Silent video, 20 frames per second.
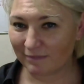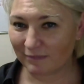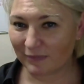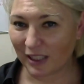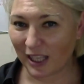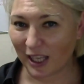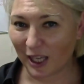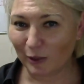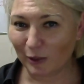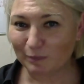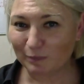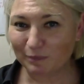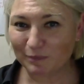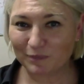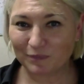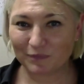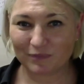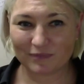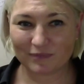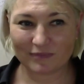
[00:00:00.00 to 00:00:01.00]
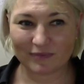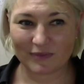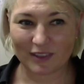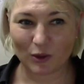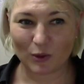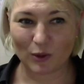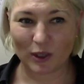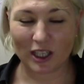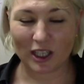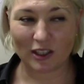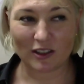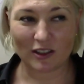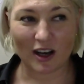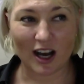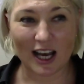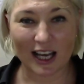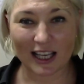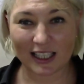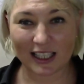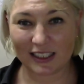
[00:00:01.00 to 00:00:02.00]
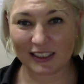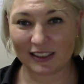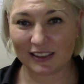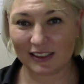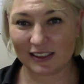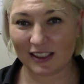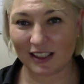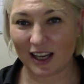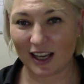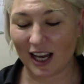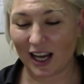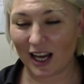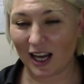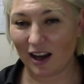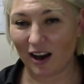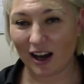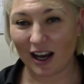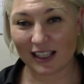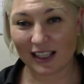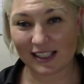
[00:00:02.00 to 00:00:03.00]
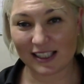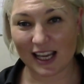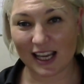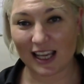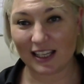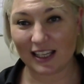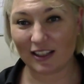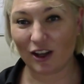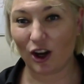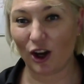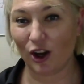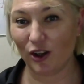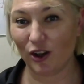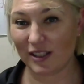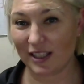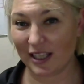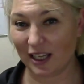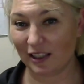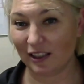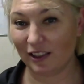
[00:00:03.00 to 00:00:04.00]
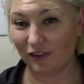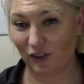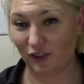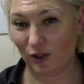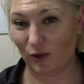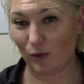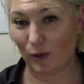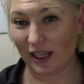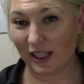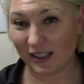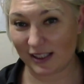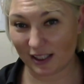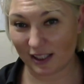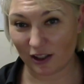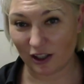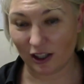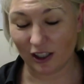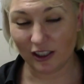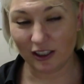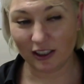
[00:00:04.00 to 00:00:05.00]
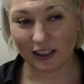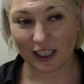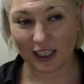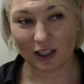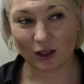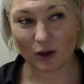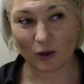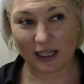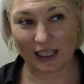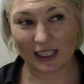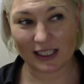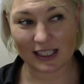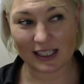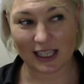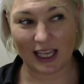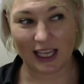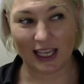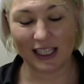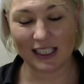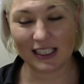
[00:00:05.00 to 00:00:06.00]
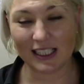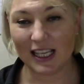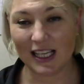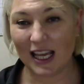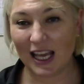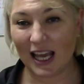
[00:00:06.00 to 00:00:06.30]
Yep. Well, I stayed in a hotel a few weeks ago in Queensland,